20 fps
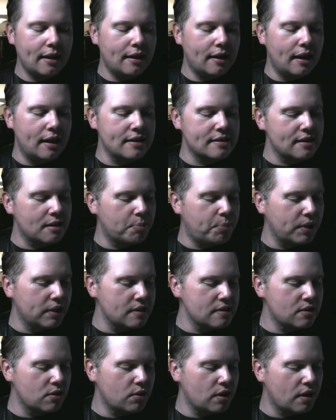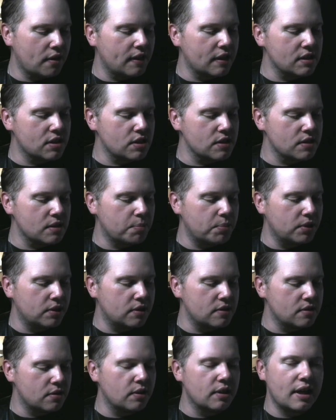is it a Pilsner? I think it's just a
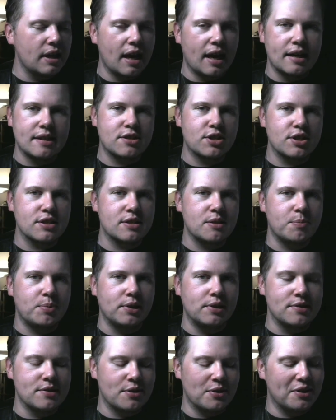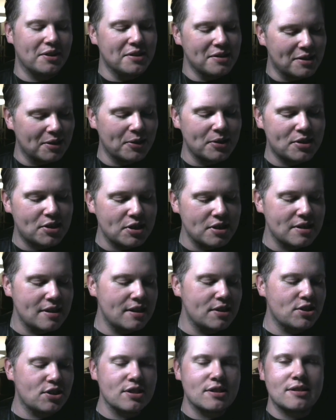Pilsner. Yeah, it's just a Pilsner. So it's
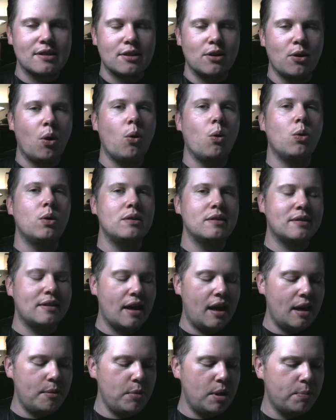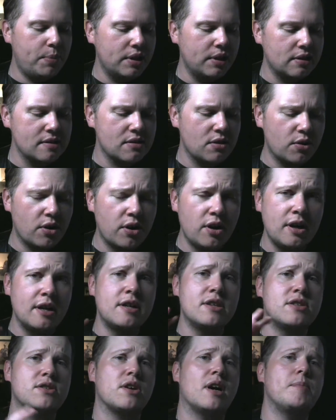just an old tiny Pilsner.
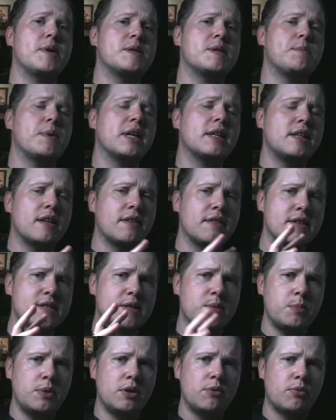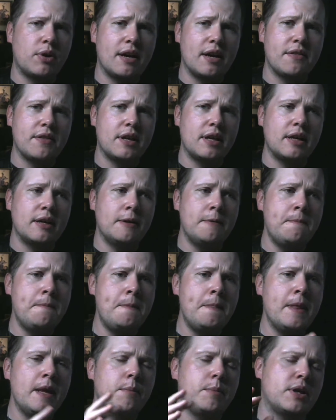So I'm expecting this to be rather,
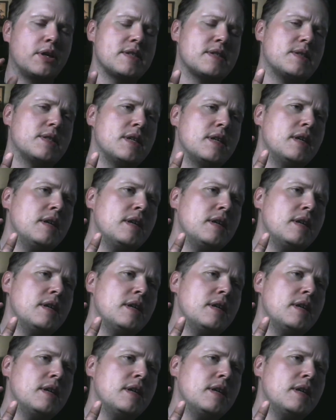because